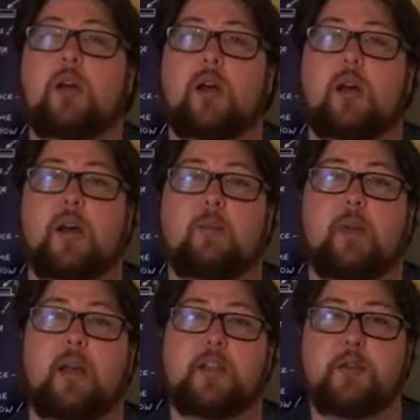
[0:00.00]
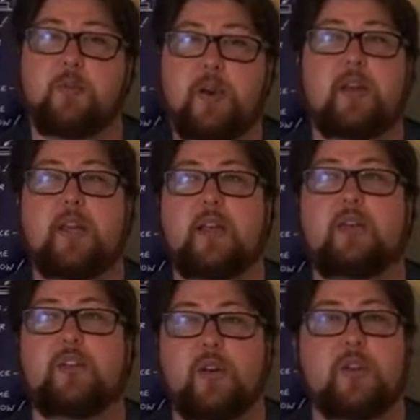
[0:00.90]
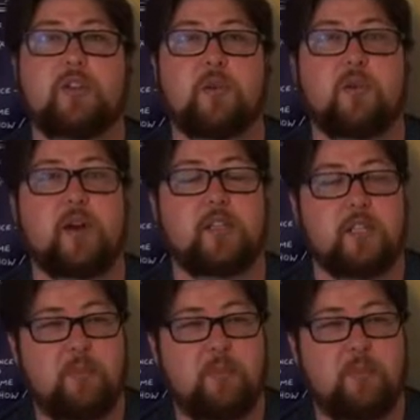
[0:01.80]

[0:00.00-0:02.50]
It's a really good story. It's